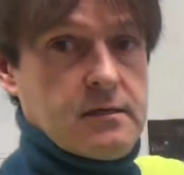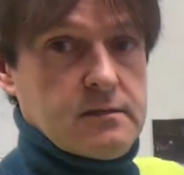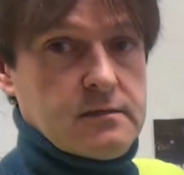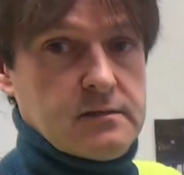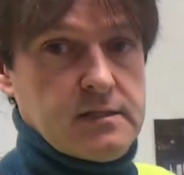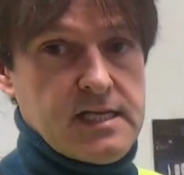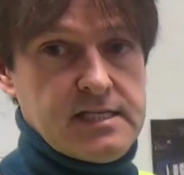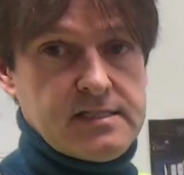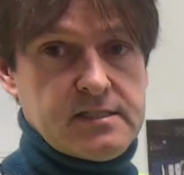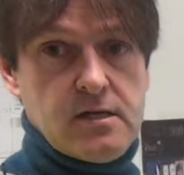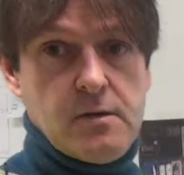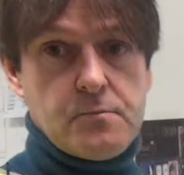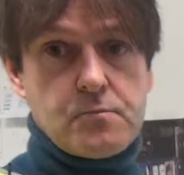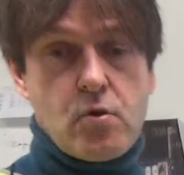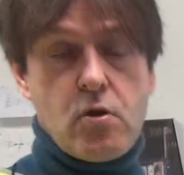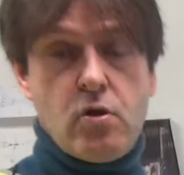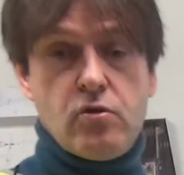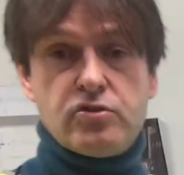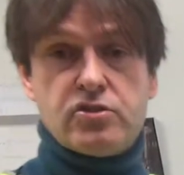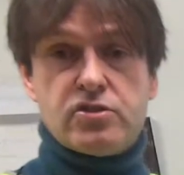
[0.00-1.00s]
This
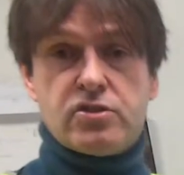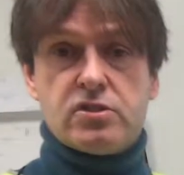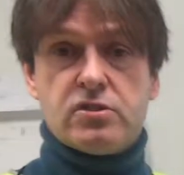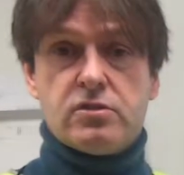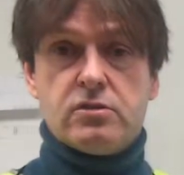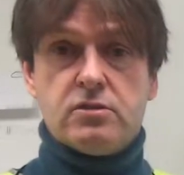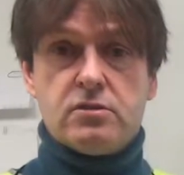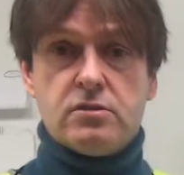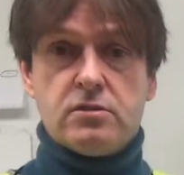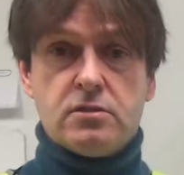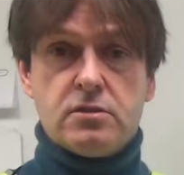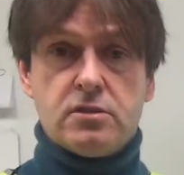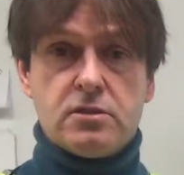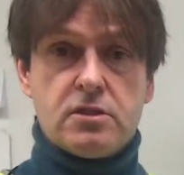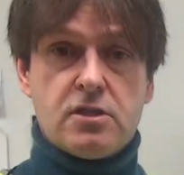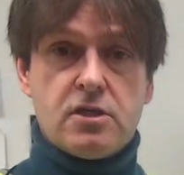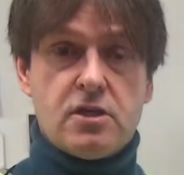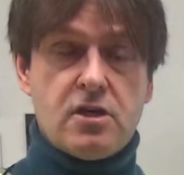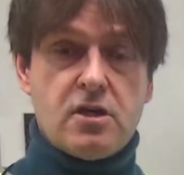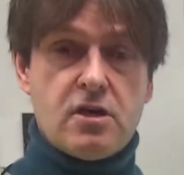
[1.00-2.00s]
approach
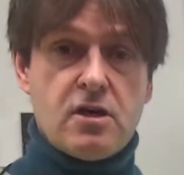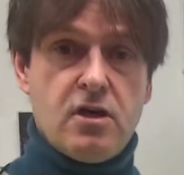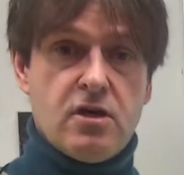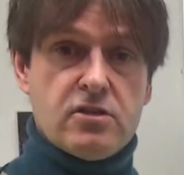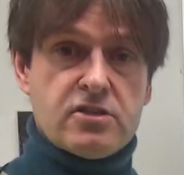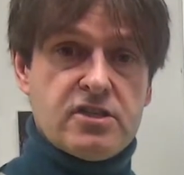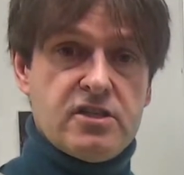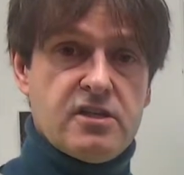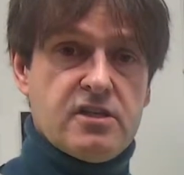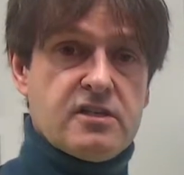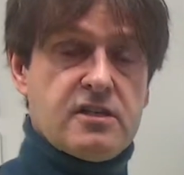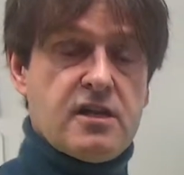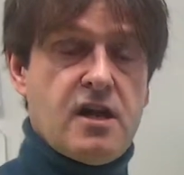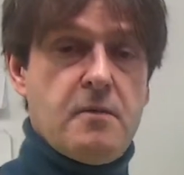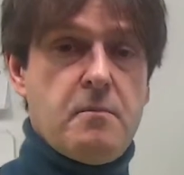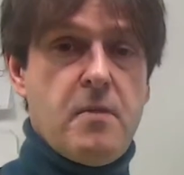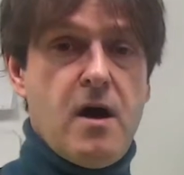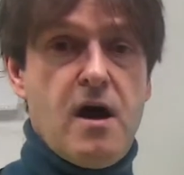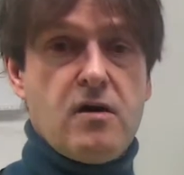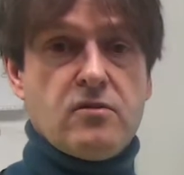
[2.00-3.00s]
costed
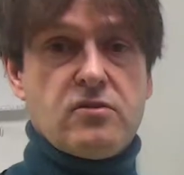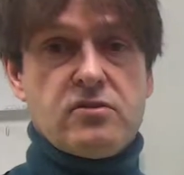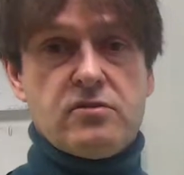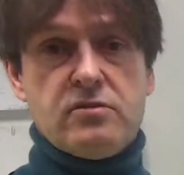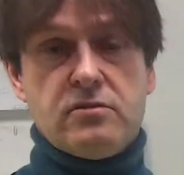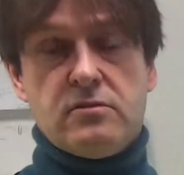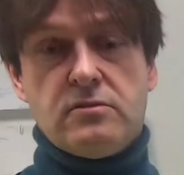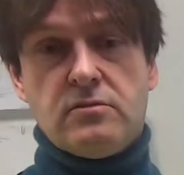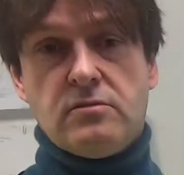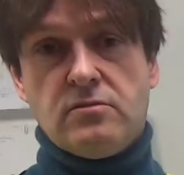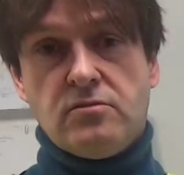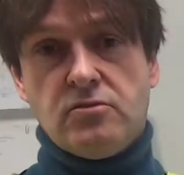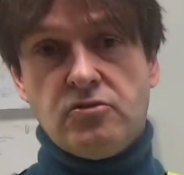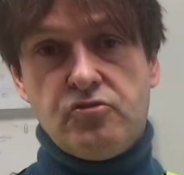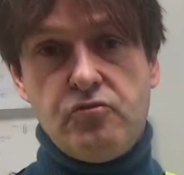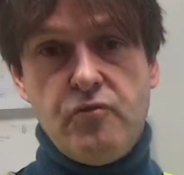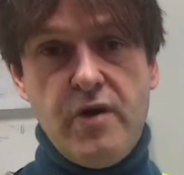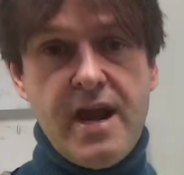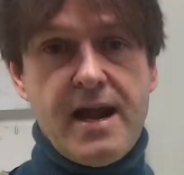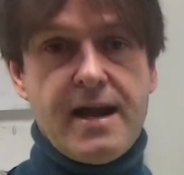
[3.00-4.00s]
about
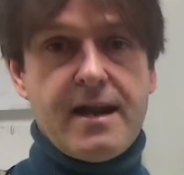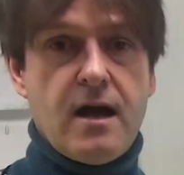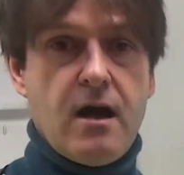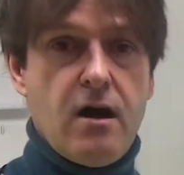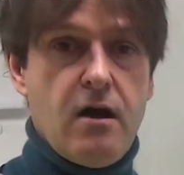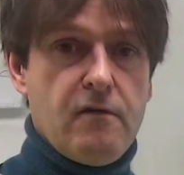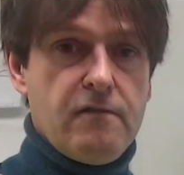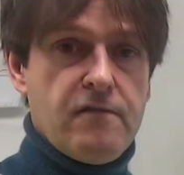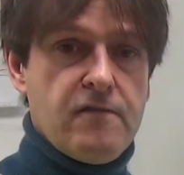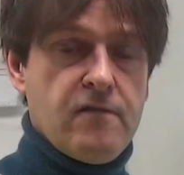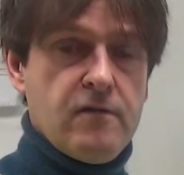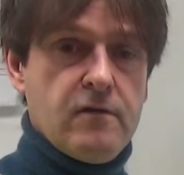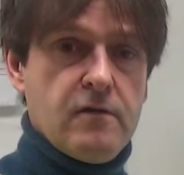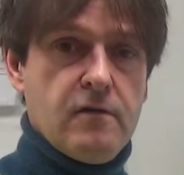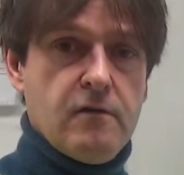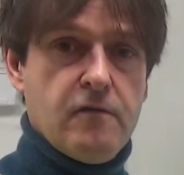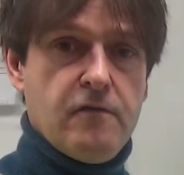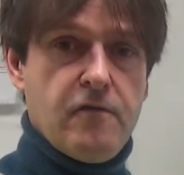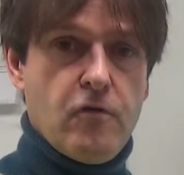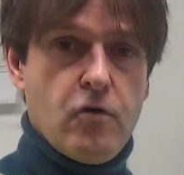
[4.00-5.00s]
3.5,
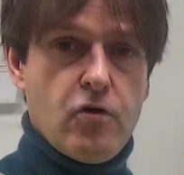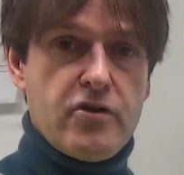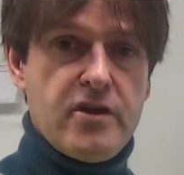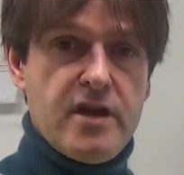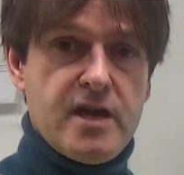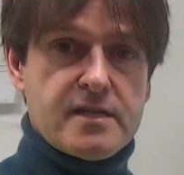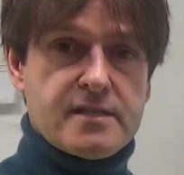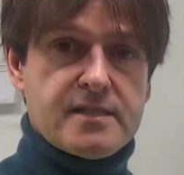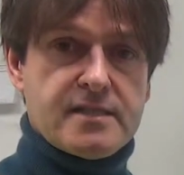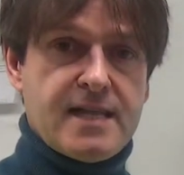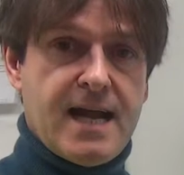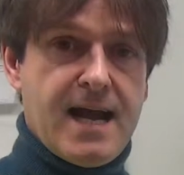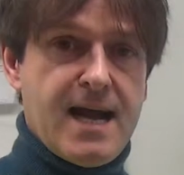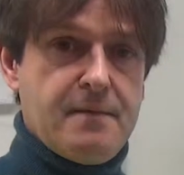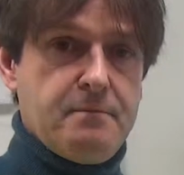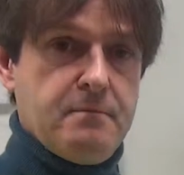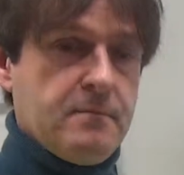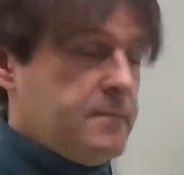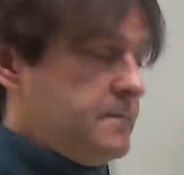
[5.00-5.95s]
4 years time.